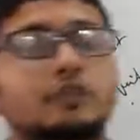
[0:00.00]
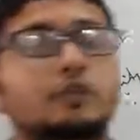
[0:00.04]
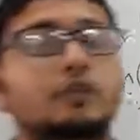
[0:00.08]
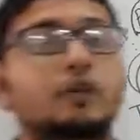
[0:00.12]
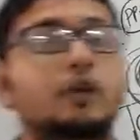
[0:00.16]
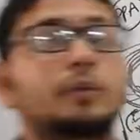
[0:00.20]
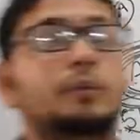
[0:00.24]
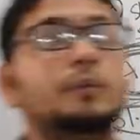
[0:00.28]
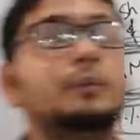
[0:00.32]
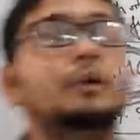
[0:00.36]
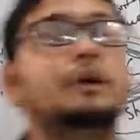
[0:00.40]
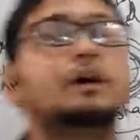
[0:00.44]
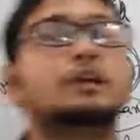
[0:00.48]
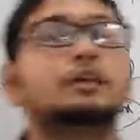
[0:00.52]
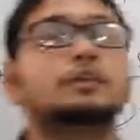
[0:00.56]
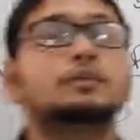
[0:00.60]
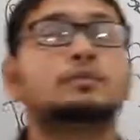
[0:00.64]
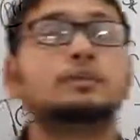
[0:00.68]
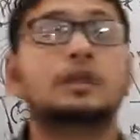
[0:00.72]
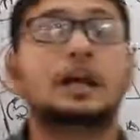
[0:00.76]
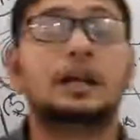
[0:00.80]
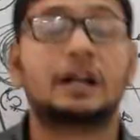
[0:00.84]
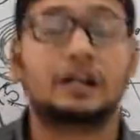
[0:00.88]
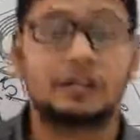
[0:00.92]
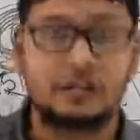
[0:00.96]
from
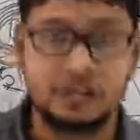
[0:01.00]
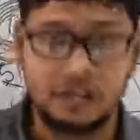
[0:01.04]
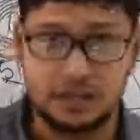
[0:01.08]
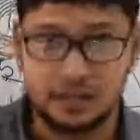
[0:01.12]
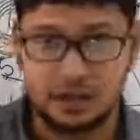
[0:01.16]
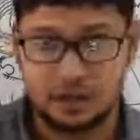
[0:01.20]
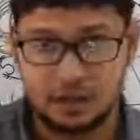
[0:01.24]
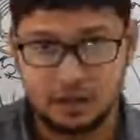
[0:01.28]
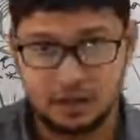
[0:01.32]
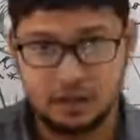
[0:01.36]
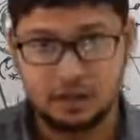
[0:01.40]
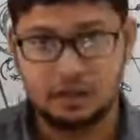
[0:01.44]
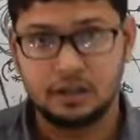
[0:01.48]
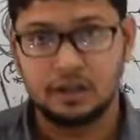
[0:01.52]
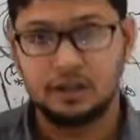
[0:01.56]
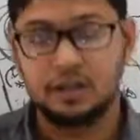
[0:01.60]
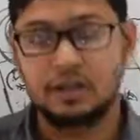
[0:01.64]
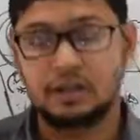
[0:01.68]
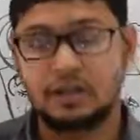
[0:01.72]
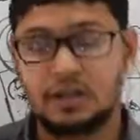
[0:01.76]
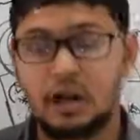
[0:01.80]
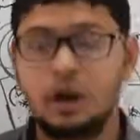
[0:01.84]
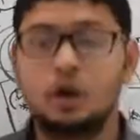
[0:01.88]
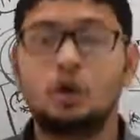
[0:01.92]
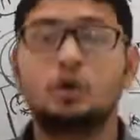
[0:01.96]
Russia.
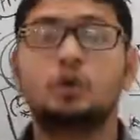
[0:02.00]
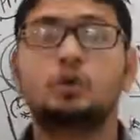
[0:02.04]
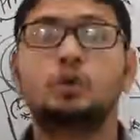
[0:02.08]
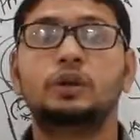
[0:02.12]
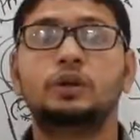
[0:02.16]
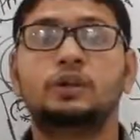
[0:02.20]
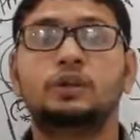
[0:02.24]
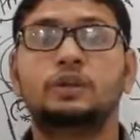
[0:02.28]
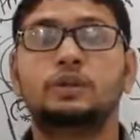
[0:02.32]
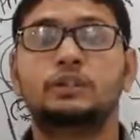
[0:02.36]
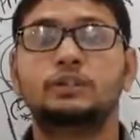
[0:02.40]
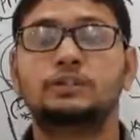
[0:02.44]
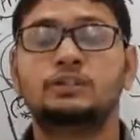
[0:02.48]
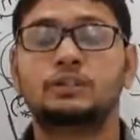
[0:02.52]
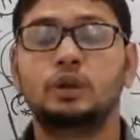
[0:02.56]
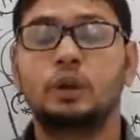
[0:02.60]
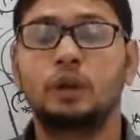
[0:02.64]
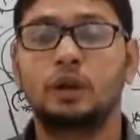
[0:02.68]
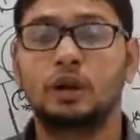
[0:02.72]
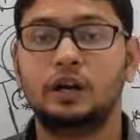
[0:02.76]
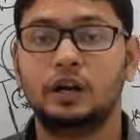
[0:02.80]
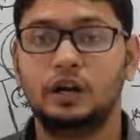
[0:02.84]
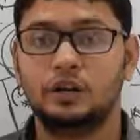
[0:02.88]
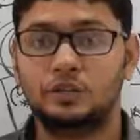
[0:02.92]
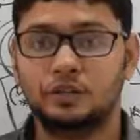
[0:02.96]
Now with this
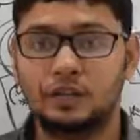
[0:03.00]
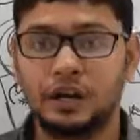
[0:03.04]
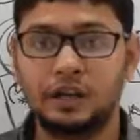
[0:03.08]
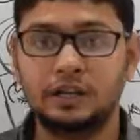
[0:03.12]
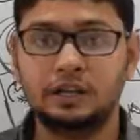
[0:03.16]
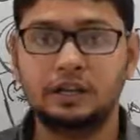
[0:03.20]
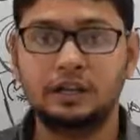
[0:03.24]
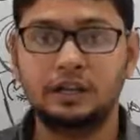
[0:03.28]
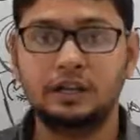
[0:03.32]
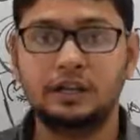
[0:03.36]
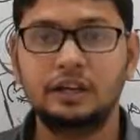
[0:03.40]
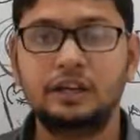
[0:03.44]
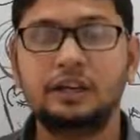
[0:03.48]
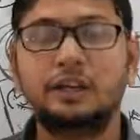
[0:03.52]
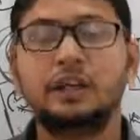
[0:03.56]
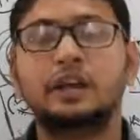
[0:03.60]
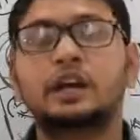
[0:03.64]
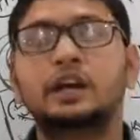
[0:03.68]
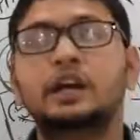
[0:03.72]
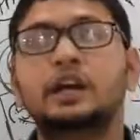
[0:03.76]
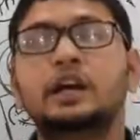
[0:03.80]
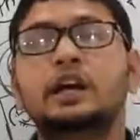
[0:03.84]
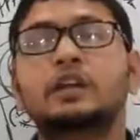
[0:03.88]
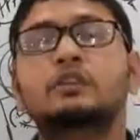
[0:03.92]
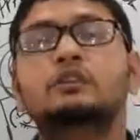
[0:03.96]
oil refinery,
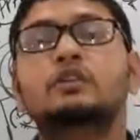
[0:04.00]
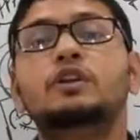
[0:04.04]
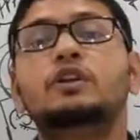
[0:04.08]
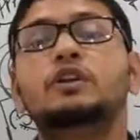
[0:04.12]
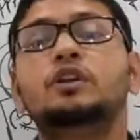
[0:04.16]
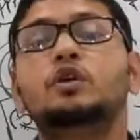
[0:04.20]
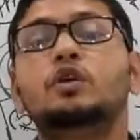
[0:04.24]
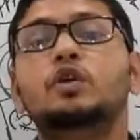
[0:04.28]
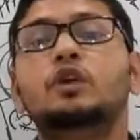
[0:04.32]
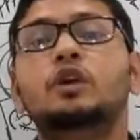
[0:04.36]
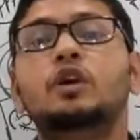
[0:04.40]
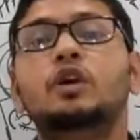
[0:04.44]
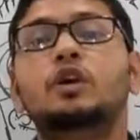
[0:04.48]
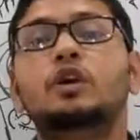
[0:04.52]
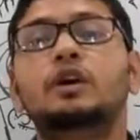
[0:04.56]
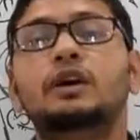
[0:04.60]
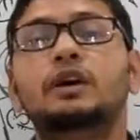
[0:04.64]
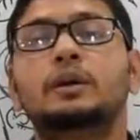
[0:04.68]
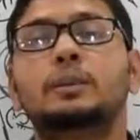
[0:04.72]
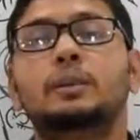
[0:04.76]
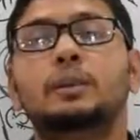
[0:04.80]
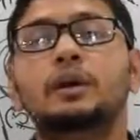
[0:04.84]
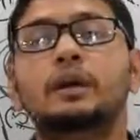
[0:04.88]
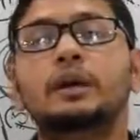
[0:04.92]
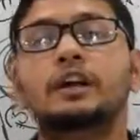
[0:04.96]
it will no
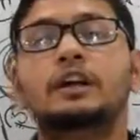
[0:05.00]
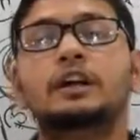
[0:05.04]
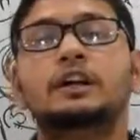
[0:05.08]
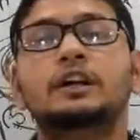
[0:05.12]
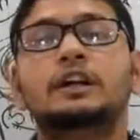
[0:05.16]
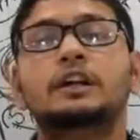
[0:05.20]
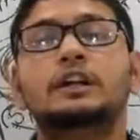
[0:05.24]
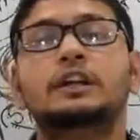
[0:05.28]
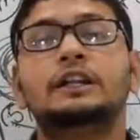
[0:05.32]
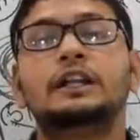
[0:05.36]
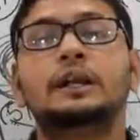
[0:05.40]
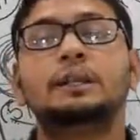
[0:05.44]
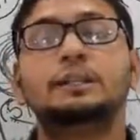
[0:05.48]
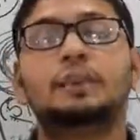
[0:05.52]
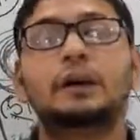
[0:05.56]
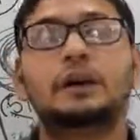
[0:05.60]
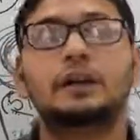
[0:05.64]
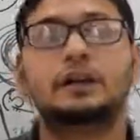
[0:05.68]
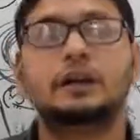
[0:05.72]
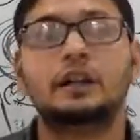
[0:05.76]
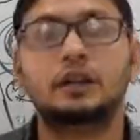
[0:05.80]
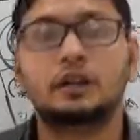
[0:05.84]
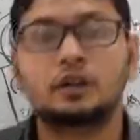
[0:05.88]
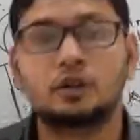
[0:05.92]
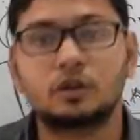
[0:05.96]
longer be
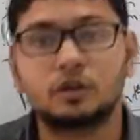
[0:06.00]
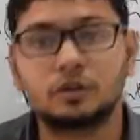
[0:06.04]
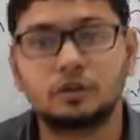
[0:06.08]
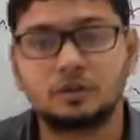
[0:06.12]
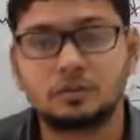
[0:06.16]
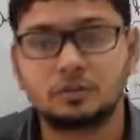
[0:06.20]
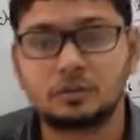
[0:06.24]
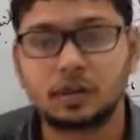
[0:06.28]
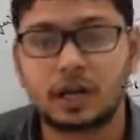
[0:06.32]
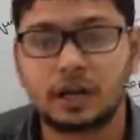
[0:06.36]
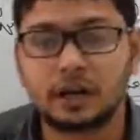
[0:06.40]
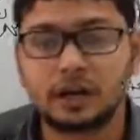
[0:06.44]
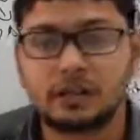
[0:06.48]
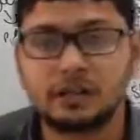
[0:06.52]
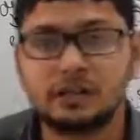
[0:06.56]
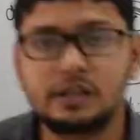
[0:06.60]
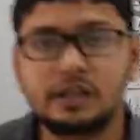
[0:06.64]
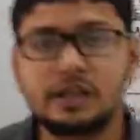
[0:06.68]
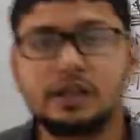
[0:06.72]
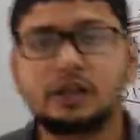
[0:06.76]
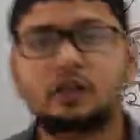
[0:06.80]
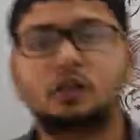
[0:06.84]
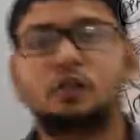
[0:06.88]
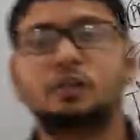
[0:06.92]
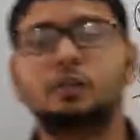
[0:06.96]
dependent on
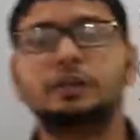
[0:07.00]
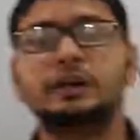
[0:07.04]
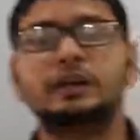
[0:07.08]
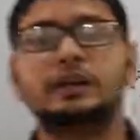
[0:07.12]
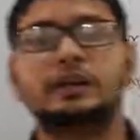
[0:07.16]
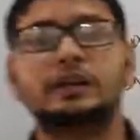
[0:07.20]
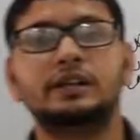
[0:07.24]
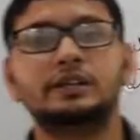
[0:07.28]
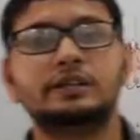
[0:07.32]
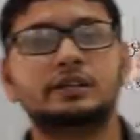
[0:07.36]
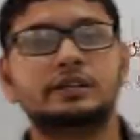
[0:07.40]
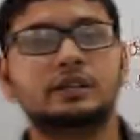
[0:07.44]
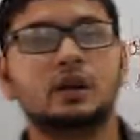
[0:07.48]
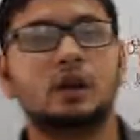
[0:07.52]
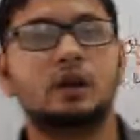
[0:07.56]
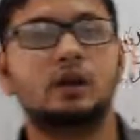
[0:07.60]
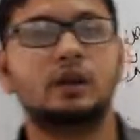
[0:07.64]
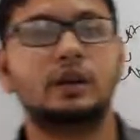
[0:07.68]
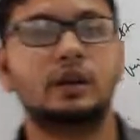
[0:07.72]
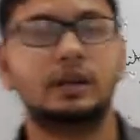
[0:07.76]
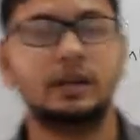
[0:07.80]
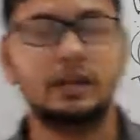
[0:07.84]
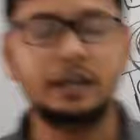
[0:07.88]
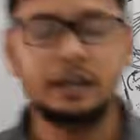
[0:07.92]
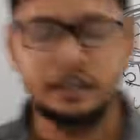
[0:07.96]
Russia to meet its
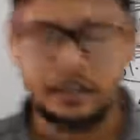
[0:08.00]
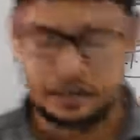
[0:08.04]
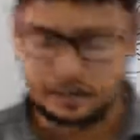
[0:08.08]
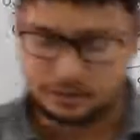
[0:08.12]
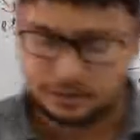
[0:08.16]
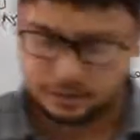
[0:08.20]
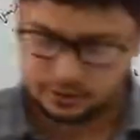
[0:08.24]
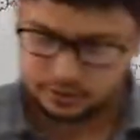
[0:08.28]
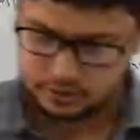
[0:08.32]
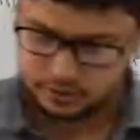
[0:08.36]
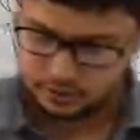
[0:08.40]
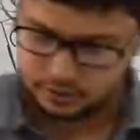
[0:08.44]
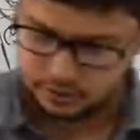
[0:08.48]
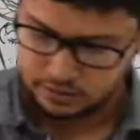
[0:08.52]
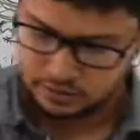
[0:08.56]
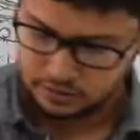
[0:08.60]
oil needs.